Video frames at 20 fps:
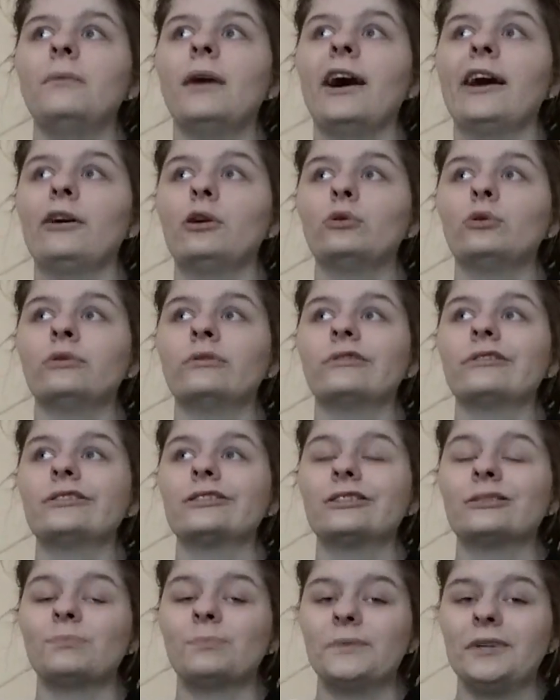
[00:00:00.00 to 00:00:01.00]
my old
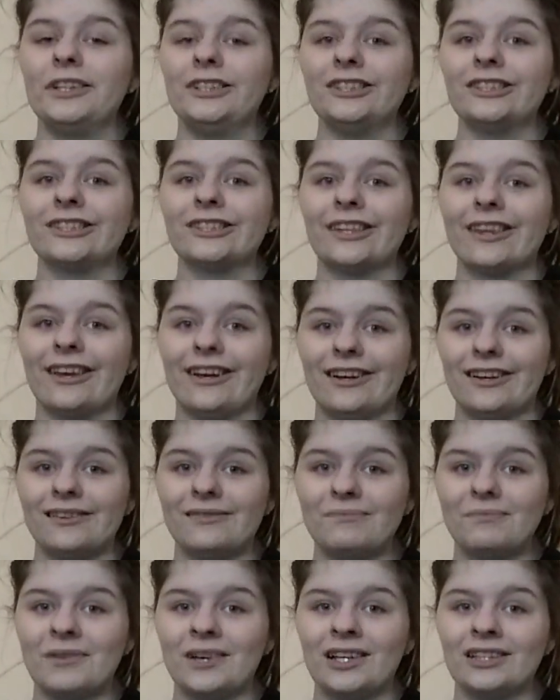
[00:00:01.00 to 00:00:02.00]
speech
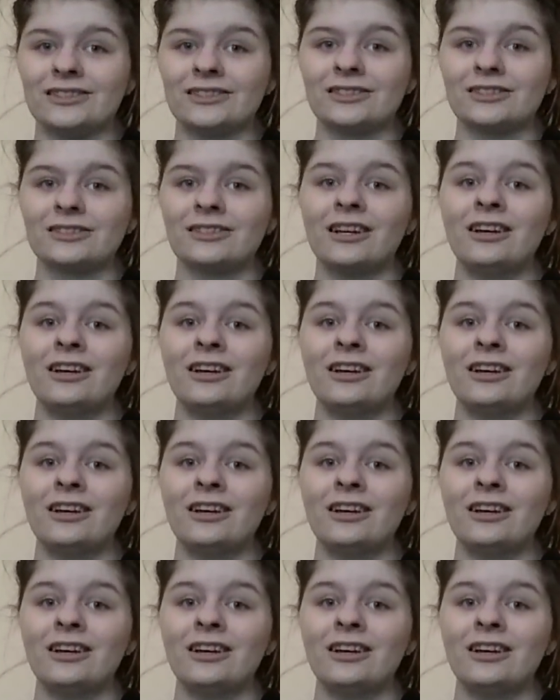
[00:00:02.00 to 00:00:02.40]
therapist,